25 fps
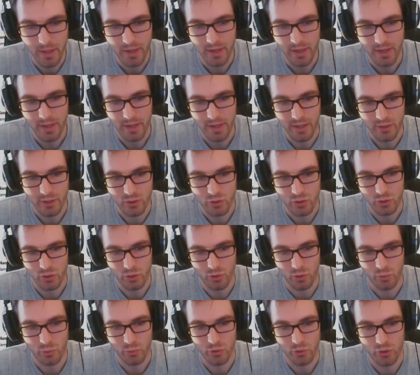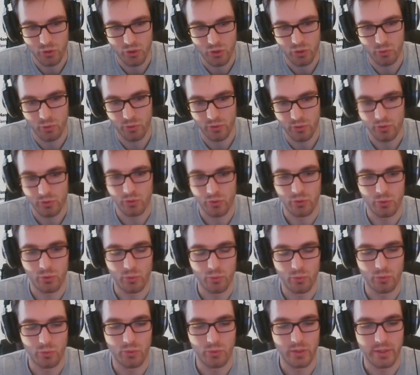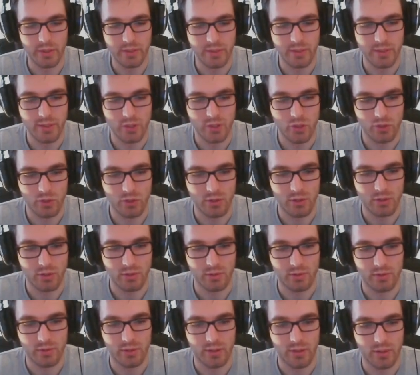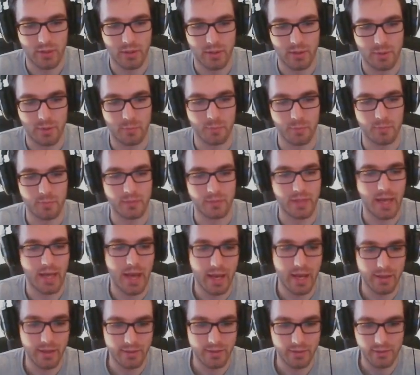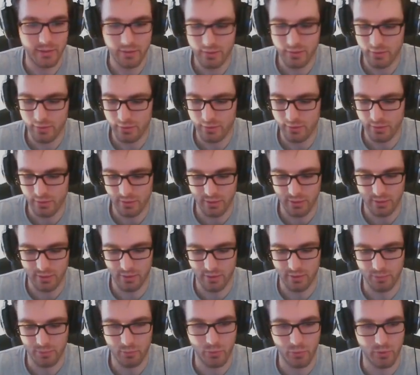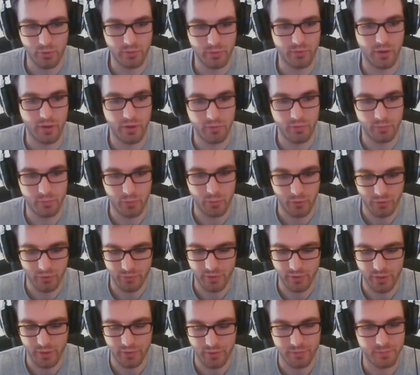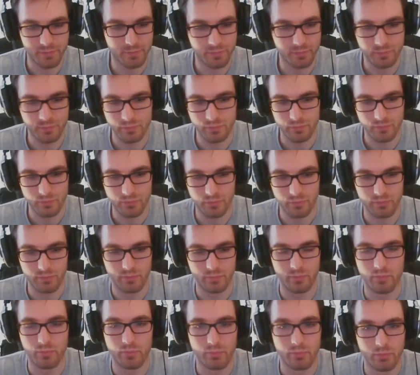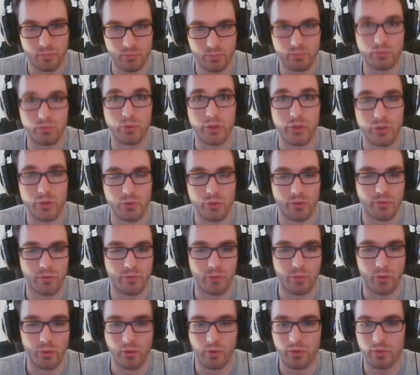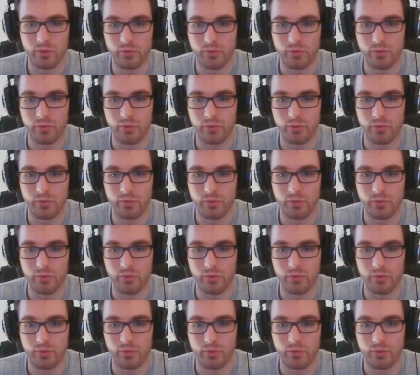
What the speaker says: And so we're just going to essentially add in 0.5, 0.5. Pretty straightforward